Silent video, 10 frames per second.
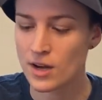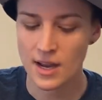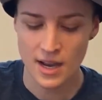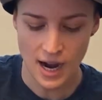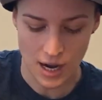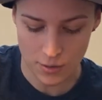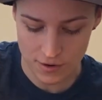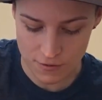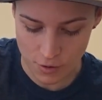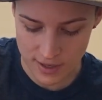I would
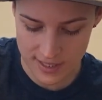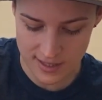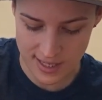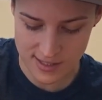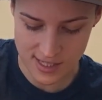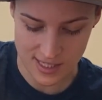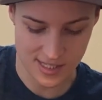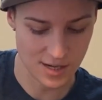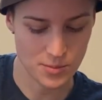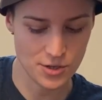avoid things like
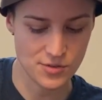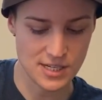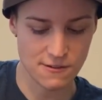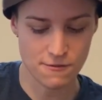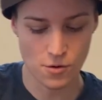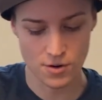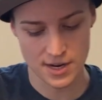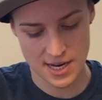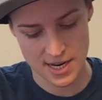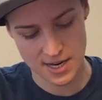
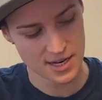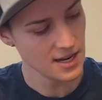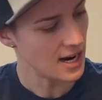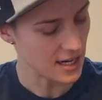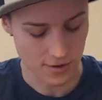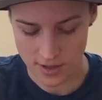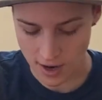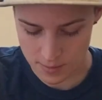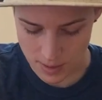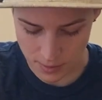WD-40. I know a lot of
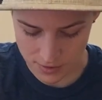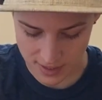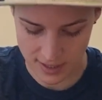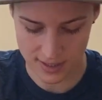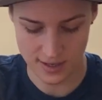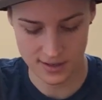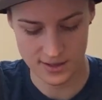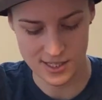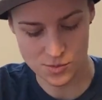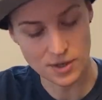people think
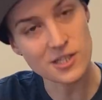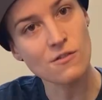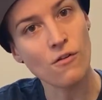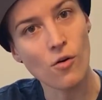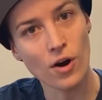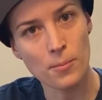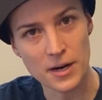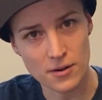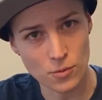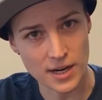that's what it's for, but
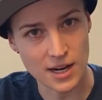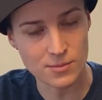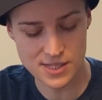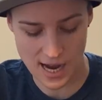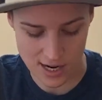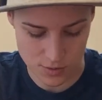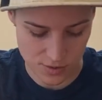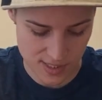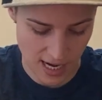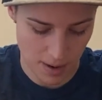when it comes to actual
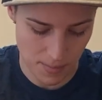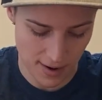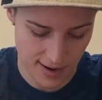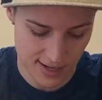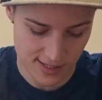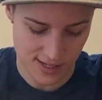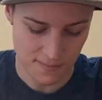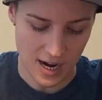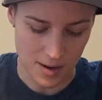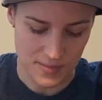skate bearings,
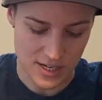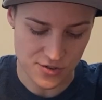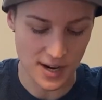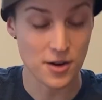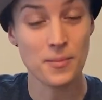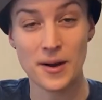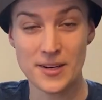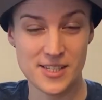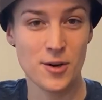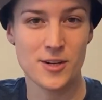they dry your bearings
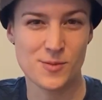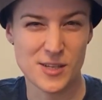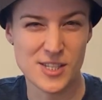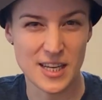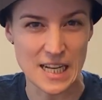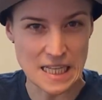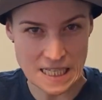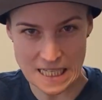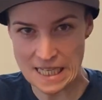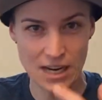out. It's meant to like clean
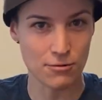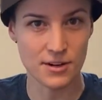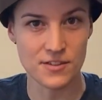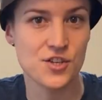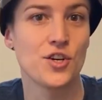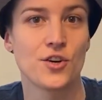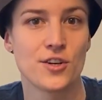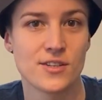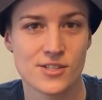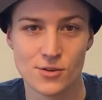and get rid of the dirt.
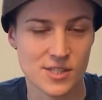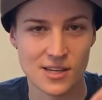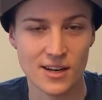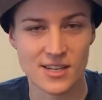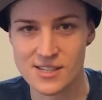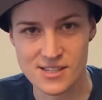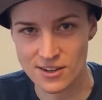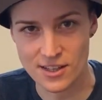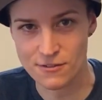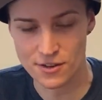So it's not necessarily
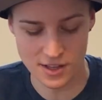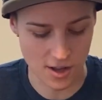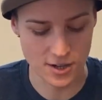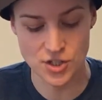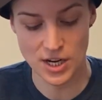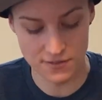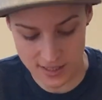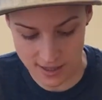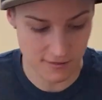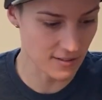for the longevity
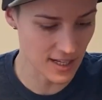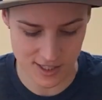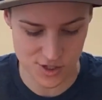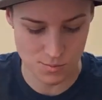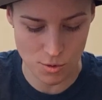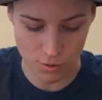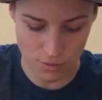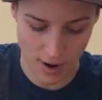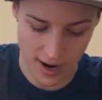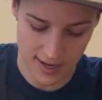of like a smooth
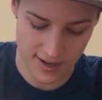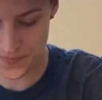ride.